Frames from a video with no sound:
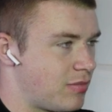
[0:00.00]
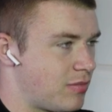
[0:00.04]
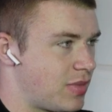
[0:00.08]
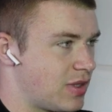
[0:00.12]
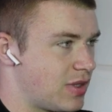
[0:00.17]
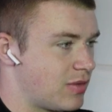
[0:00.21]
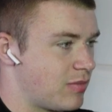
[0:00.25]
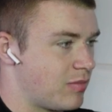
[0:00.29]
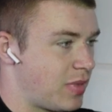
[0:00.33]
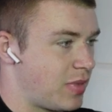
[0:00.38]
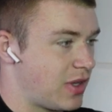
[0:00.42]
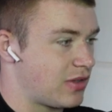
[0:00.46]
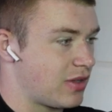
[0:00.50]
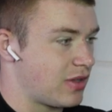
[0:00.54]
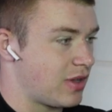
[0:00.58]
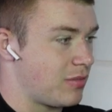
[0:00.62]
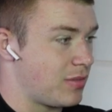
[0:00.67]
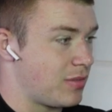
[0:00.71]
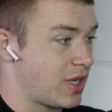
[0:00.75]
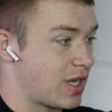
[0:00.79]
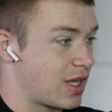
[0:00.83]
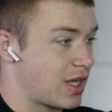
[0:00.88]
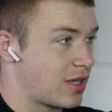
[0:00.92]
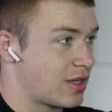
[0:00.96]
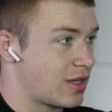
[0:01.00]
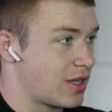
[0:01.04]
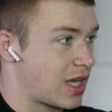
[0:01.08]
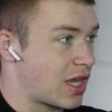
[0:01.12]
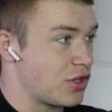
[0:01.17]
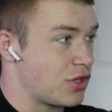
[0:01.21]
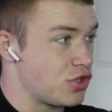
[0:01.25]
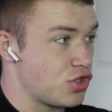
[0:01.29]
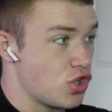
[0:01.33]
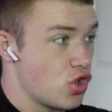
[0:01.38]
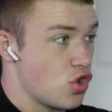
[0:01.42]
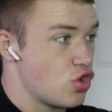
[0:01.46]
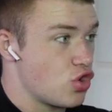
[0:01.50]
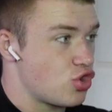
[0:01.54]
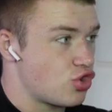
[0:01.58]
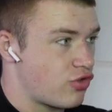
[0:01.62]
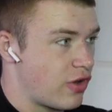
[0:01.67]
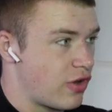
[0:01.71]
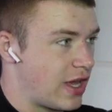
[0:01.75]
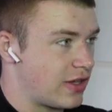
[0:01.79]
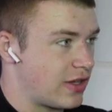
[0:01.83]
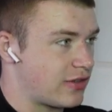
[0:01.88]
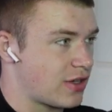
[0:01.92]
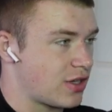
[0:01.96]
basically meaning like a
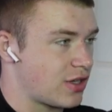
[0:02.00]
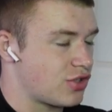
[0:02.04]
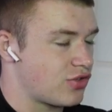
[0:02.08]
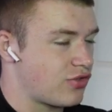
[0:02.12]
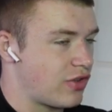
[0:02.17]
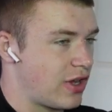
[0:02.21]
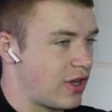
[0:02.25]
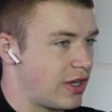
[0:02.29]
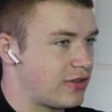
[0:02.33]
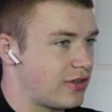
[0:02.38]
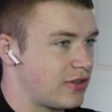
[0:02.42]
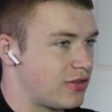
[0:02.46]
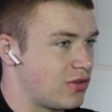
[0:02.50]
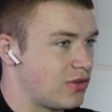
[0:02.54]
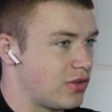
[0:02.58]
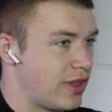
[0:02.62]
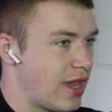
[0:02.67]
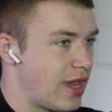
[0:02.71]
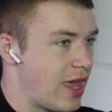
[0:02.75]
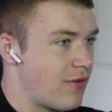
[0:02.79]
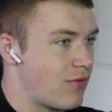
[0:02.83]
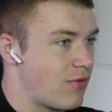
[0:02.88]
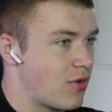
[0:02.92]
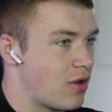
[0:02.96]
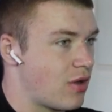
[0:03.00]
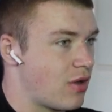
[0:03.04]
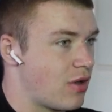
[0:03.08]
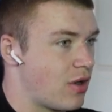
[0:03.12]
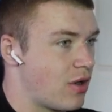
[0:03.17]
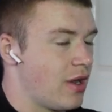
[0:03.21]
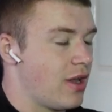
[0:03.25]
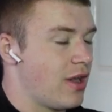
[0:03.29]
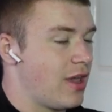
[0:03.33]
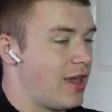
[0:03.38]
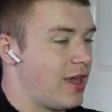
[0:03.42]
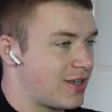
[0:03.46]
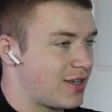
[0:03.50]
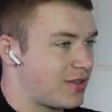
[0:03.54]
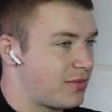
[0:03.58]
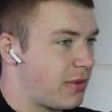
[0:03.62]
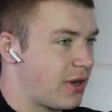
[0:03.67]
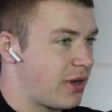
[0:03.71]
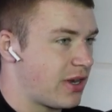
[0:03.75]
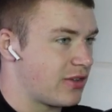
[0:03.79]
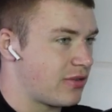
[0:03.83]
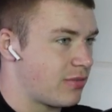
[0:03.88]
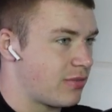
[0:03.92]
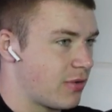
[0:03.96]
stress it's never
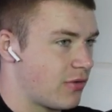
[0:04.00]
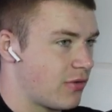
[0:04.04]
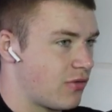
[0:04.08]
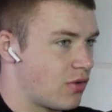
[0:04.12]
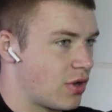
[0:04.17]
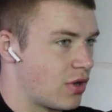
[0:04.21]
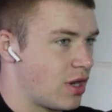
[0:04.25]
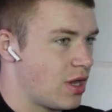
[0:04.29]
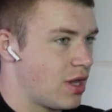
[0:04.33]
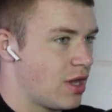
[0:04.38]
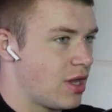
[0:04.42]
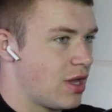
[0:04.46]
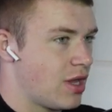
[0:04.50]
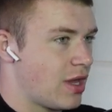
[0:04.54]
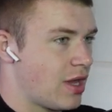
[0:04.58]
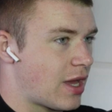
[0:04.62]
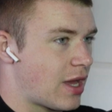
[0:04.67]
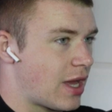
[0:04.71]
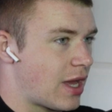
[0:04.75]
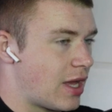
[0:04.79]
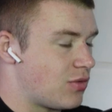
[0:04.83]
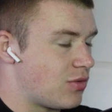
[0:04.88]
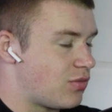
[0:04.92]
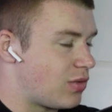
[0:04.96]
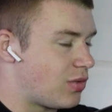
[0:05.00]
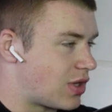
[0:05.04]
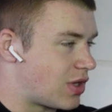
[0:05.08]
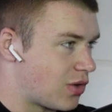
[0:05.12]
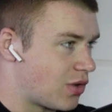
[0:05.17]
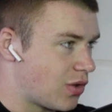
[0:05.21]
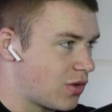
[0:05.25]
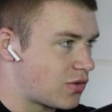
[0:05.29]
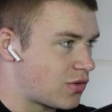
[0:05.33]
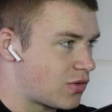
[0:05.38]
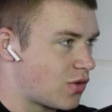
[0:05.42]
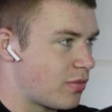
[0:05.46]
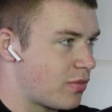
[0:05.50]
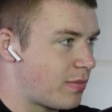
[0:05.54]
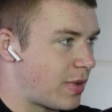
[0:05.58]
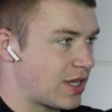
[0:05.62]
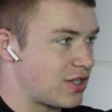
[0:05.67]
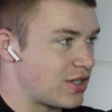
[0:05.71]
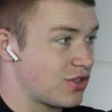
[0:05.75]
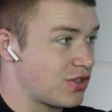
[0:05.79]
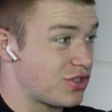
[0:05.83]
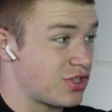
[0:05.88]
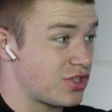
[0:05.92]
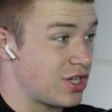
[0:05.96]
experienced before. And we can do so by
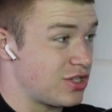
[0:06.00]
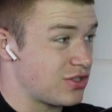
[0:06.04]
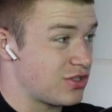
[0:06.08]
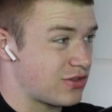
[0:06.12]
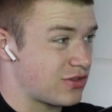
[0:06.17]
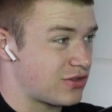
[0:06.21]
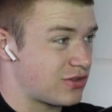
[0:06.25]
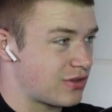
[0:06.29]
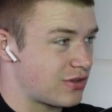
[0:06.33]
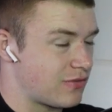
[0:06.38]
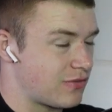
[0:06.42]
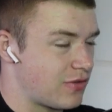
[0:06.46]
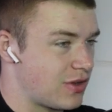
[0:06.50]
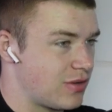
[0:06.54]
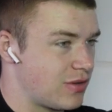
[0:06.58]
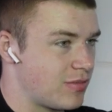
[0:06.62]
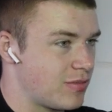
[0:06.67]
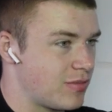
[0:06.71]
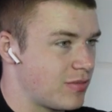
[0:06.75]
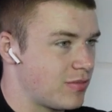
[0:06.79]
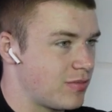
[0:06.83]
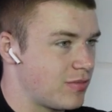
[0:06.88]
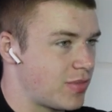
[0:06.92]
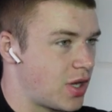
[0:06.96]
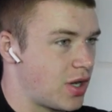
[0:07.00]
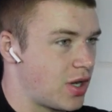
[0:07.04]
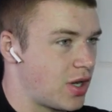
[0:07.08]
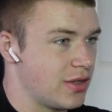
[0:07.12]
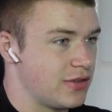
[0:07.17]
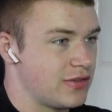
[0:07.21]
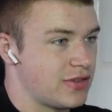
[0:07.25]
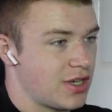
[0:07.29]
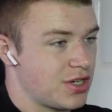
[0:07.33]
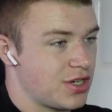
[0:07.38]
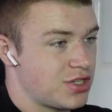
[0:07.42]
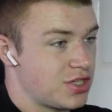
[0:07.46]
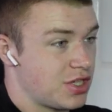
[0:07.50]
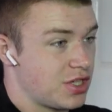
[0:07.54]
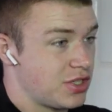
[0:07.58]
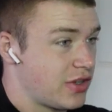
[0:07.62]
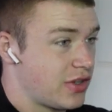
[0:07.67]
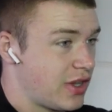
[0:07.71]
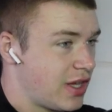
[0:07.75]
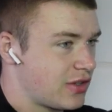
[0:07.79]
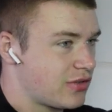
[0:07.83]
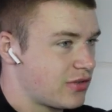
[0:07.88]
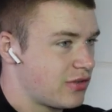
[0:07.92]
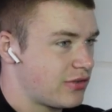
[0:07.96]
just changing something, but instead of changing
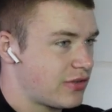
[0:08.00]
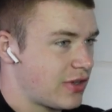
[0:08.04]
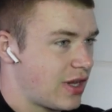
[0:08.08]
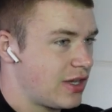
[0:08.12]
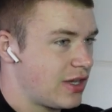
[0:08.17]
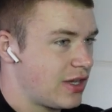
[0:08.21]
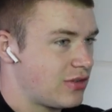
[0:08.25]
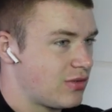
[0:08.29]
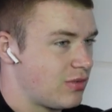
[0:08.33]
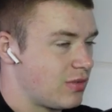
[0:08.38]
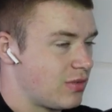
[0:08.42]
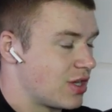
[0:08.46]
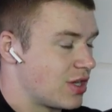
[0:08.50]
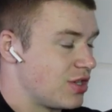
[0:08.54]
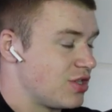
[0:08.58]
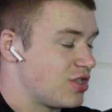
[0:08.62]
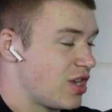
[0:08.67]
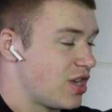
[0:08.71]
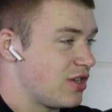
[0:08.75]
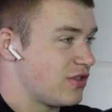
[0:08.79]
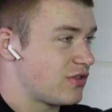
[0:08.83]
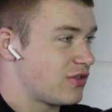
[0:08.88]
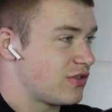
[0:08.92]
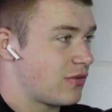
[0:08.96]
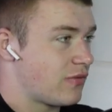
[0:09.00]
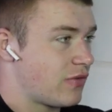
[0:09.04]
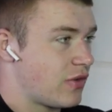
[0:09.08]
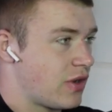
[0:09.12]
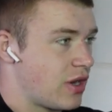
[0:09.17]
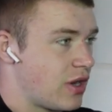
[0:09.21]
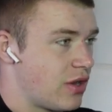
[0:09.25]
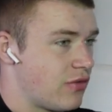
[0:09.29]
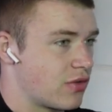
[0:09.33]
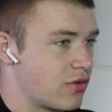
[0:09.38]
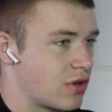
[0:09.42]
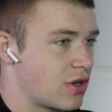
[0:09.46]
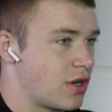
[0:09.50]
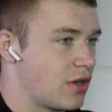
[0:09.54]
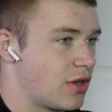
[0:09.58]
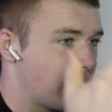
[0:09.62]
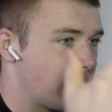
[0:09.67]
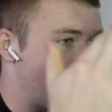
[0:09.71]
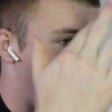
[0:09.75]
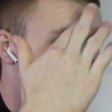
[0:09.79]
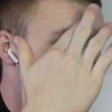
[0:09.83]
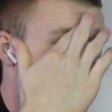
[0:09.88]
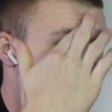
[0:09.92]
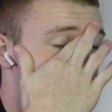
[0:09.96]
the exercise, we can change something in regards
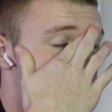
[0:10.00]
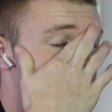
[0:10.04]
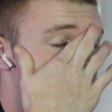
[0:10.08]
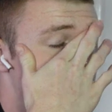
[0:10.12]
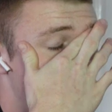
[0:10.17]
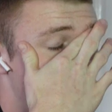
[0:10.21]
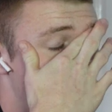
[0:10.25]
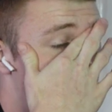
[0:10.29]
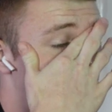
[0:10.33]
to execution.